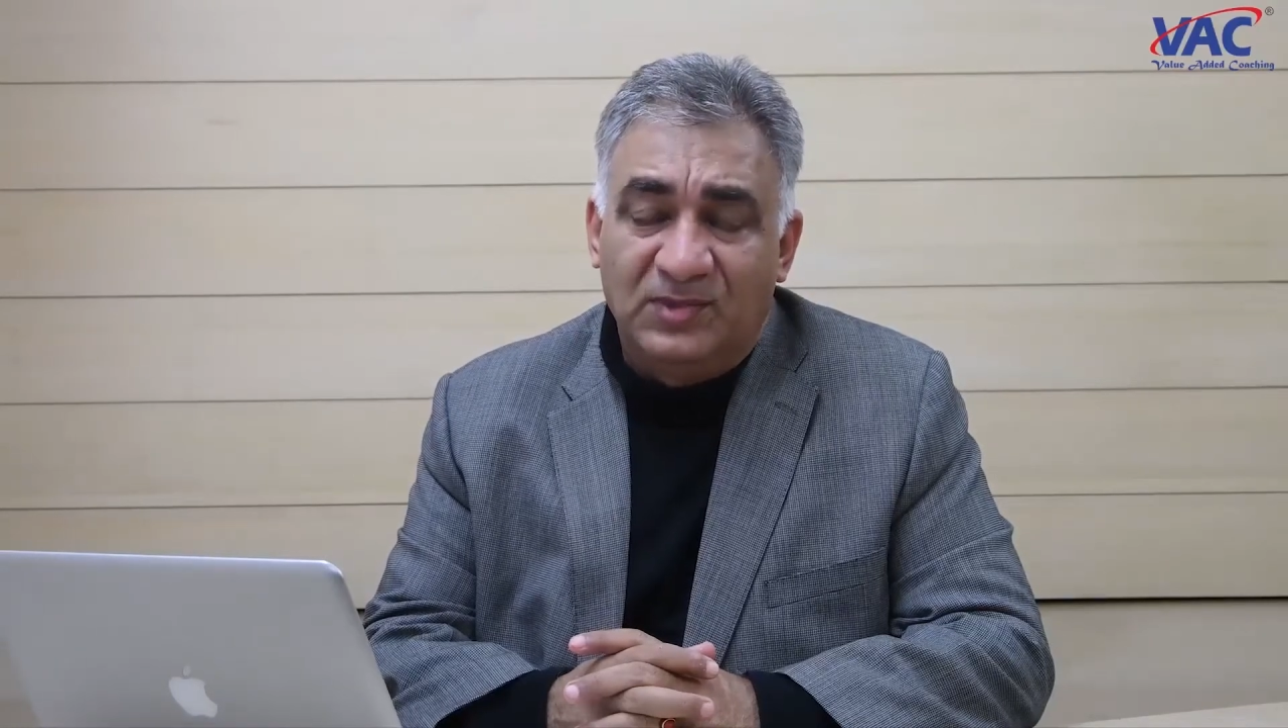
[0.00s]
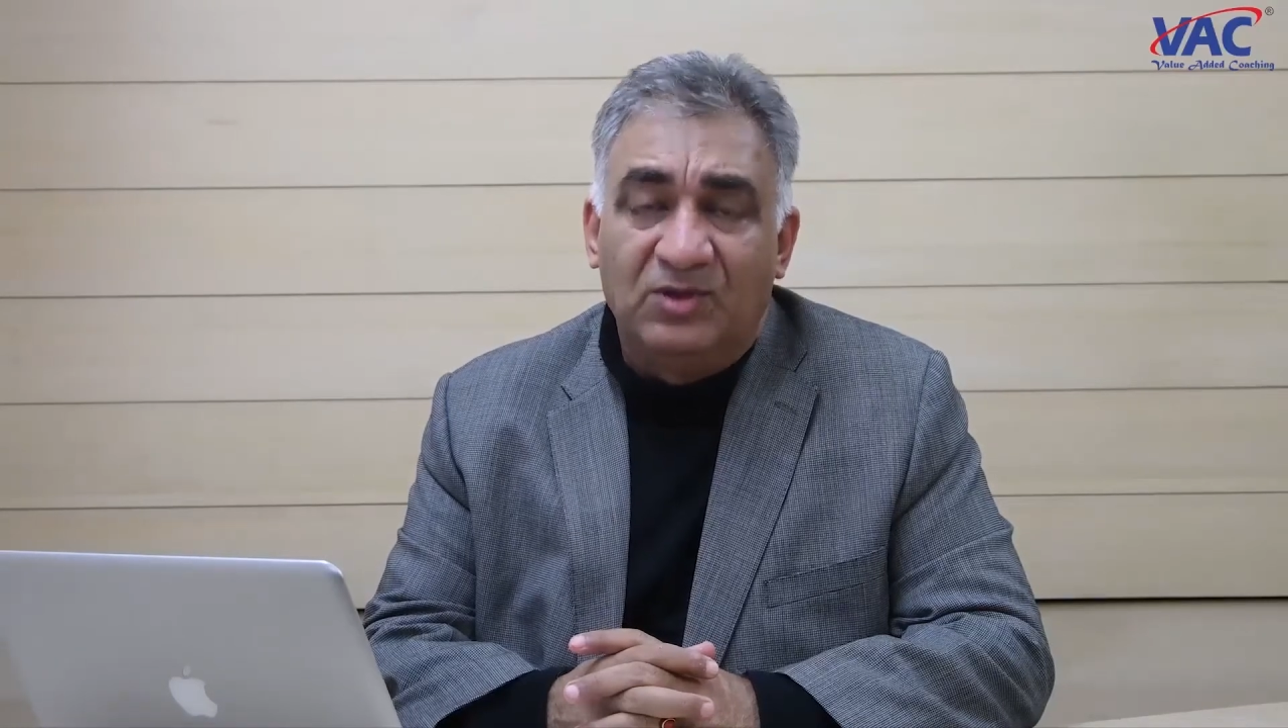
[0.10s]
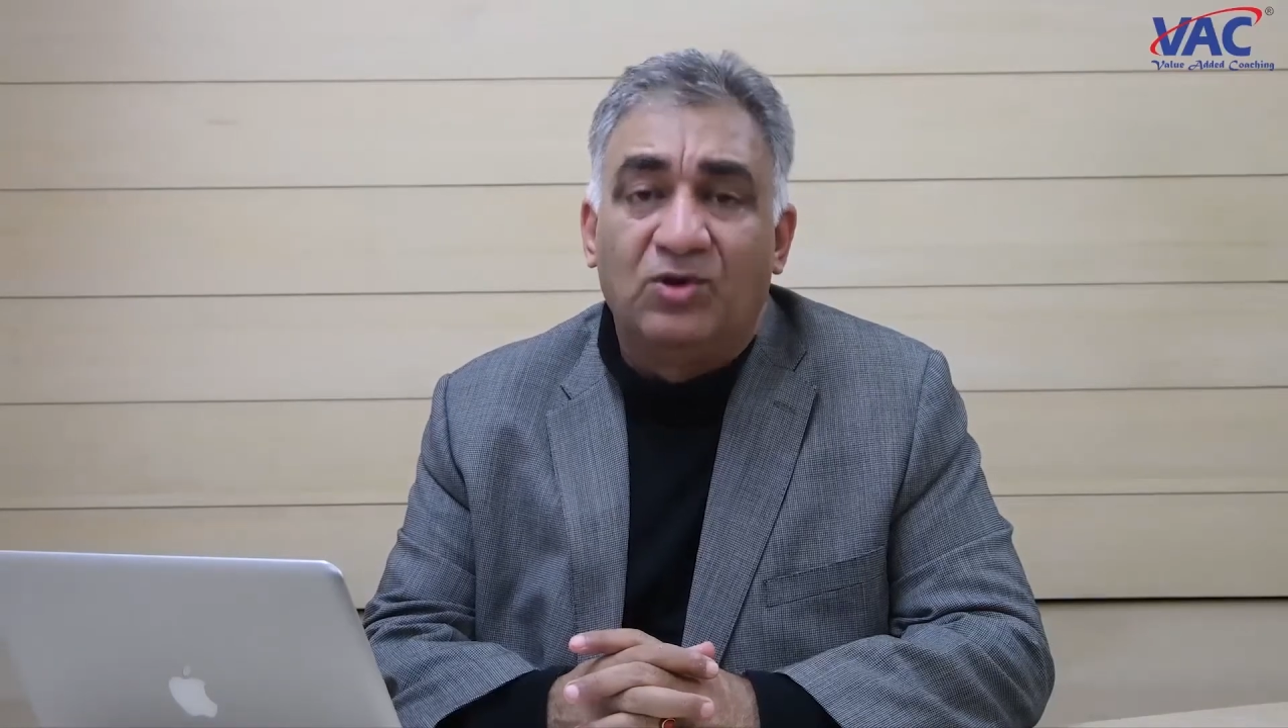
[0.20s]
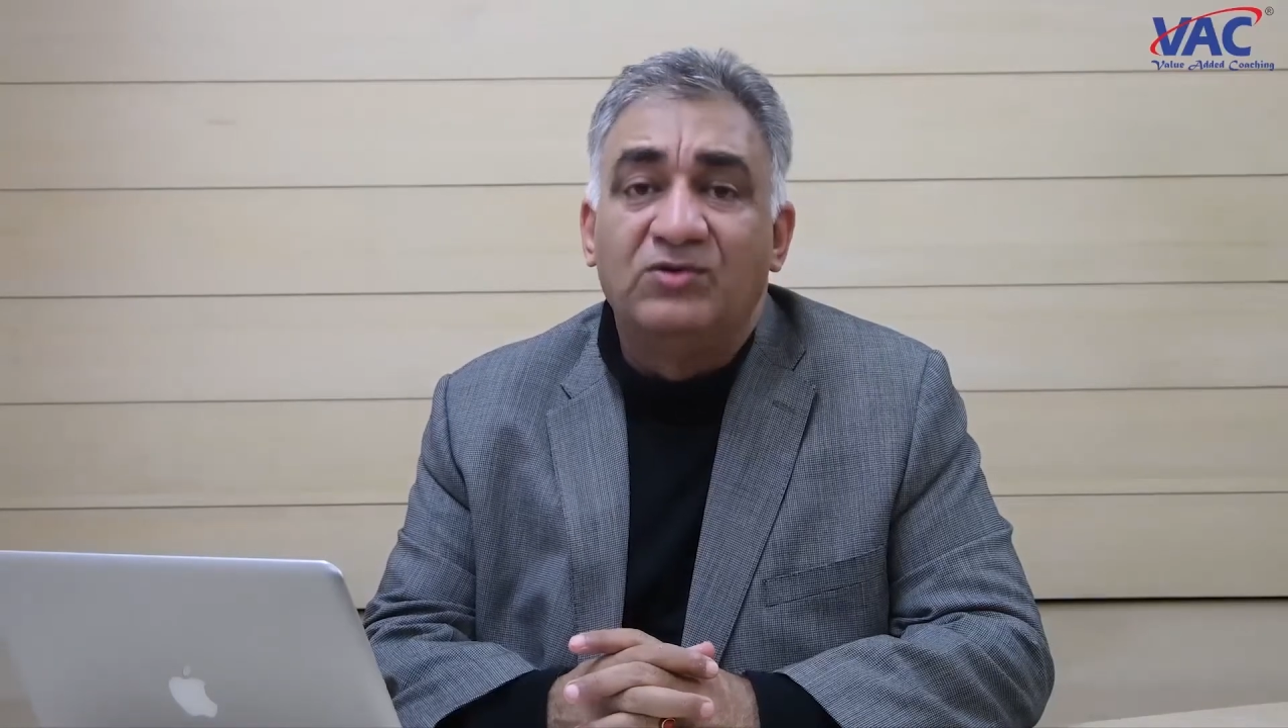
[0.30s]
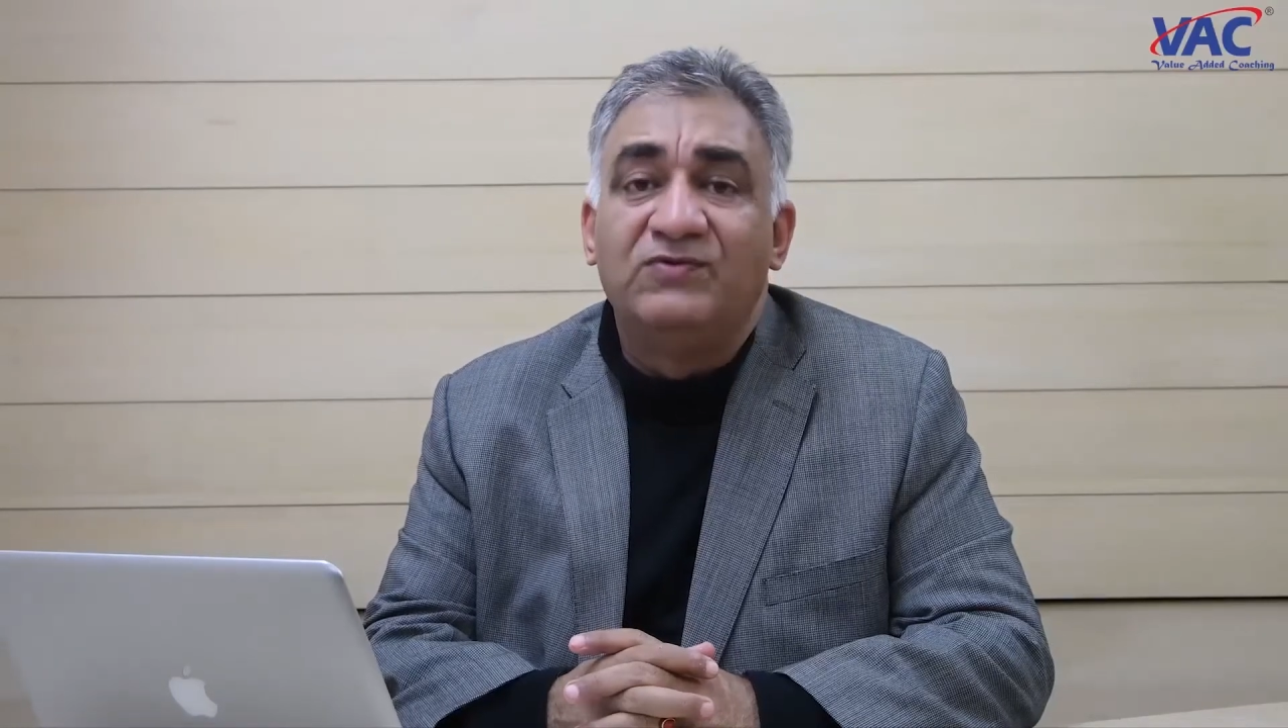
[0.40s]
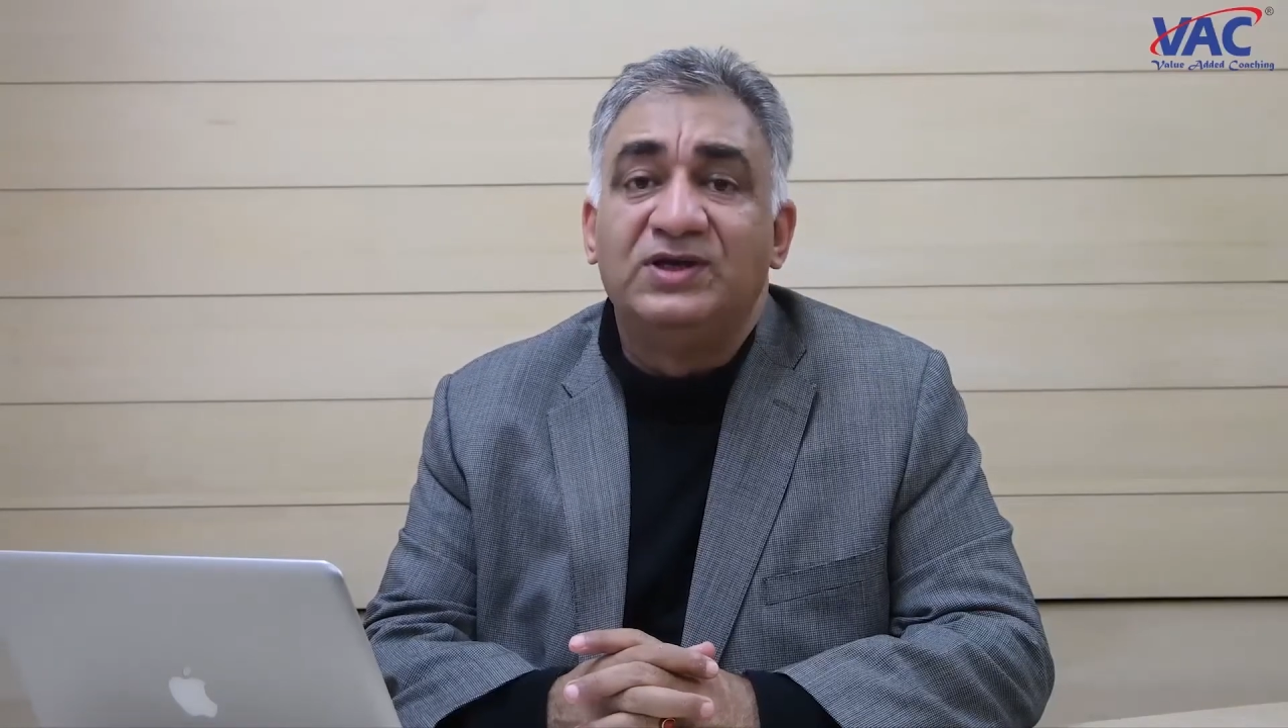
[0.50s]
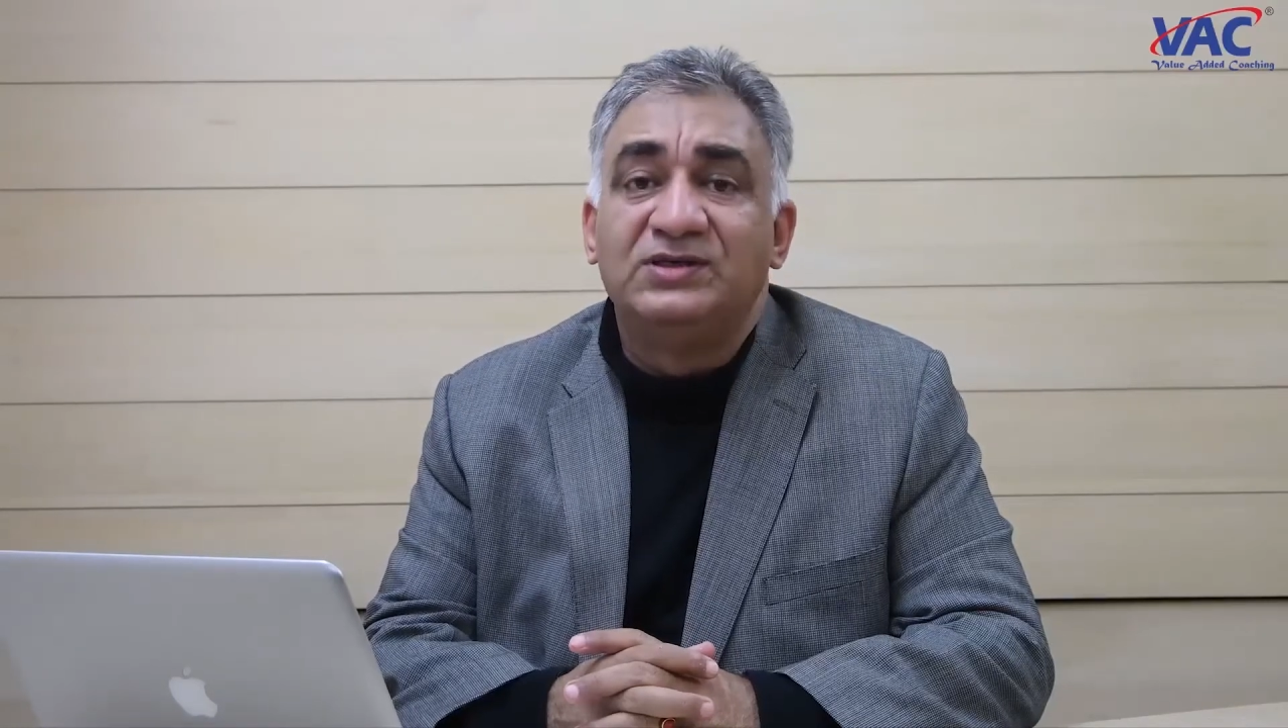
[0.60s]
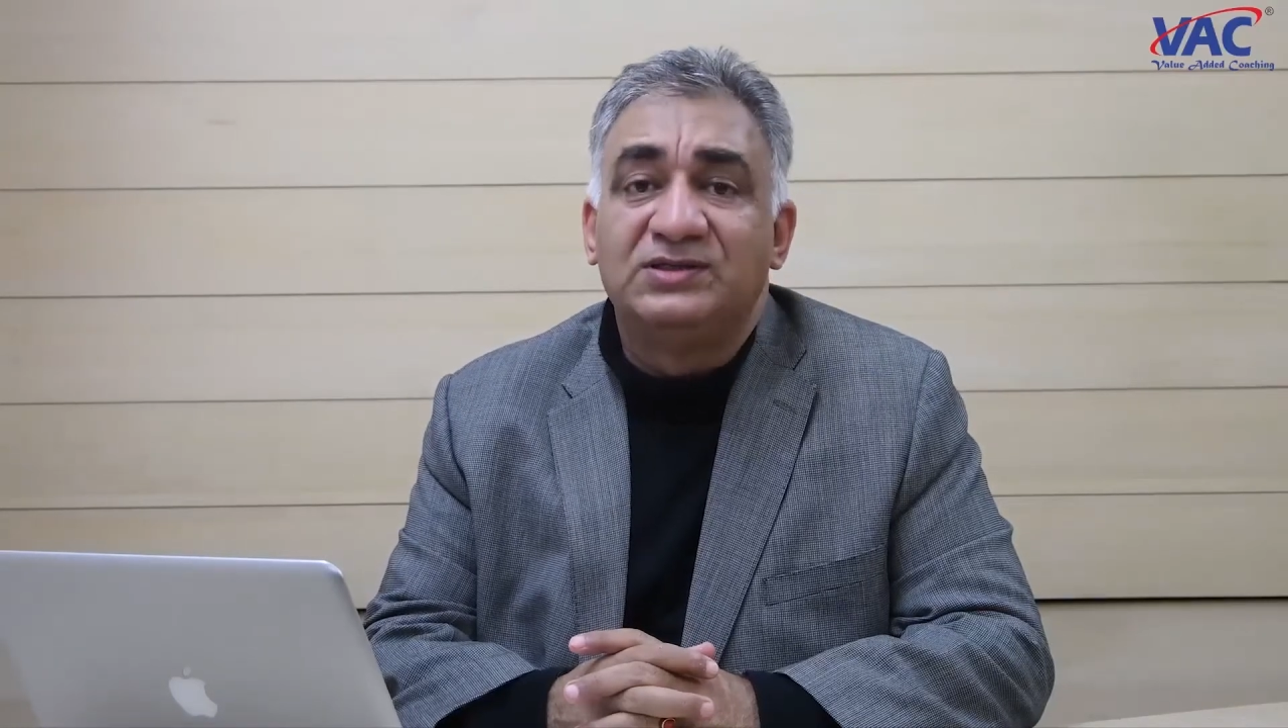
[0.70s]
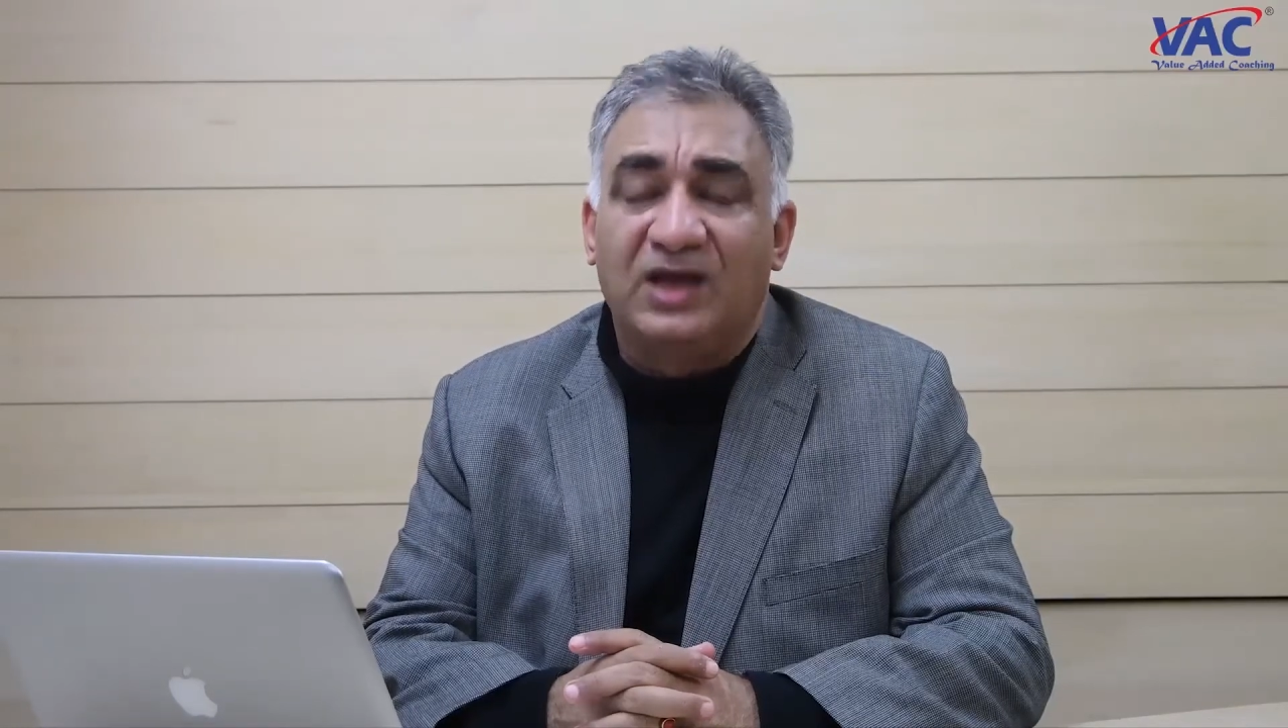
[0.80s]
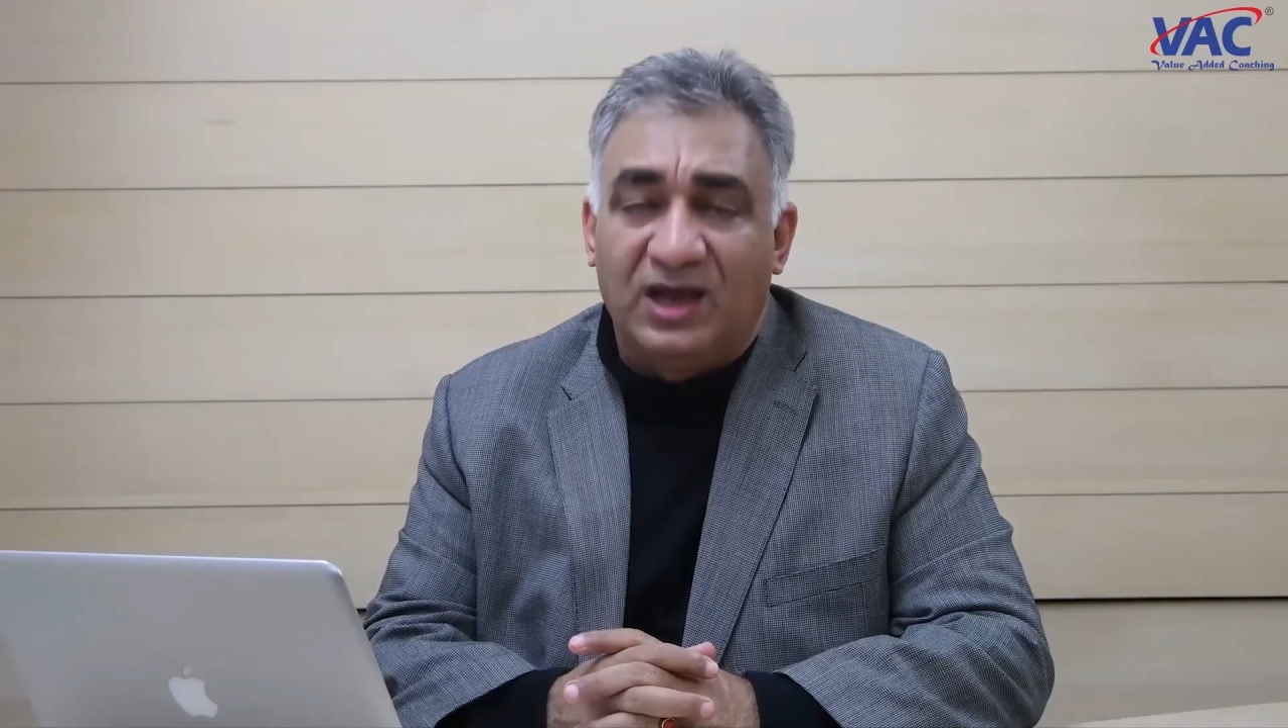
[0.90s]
they always